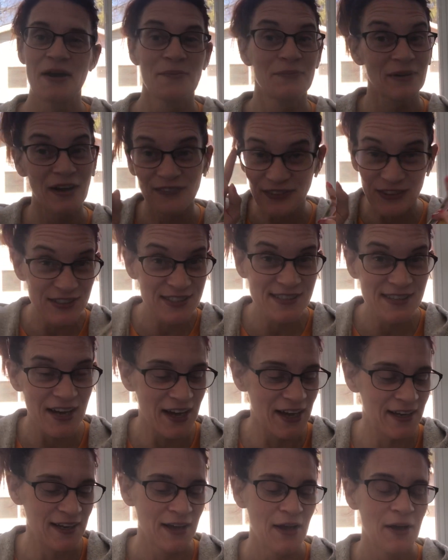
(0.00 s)
my first
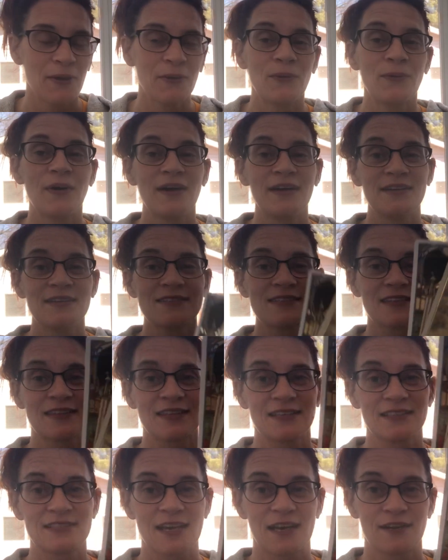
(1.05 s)
thought was
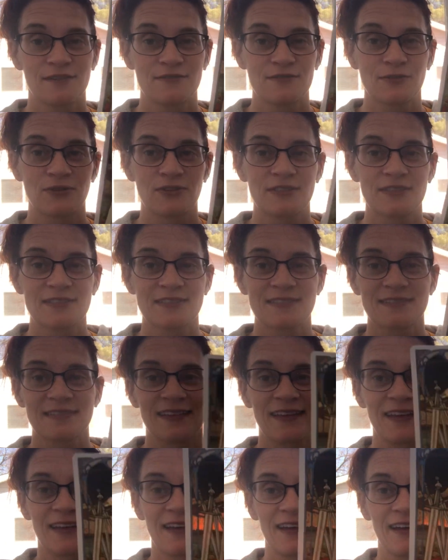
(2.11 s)
the Ten of Swords.
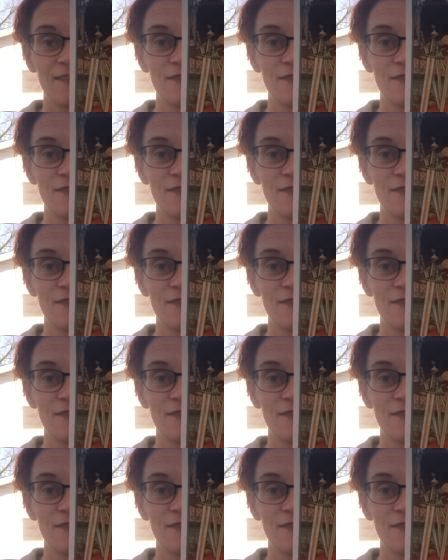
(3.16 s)
And I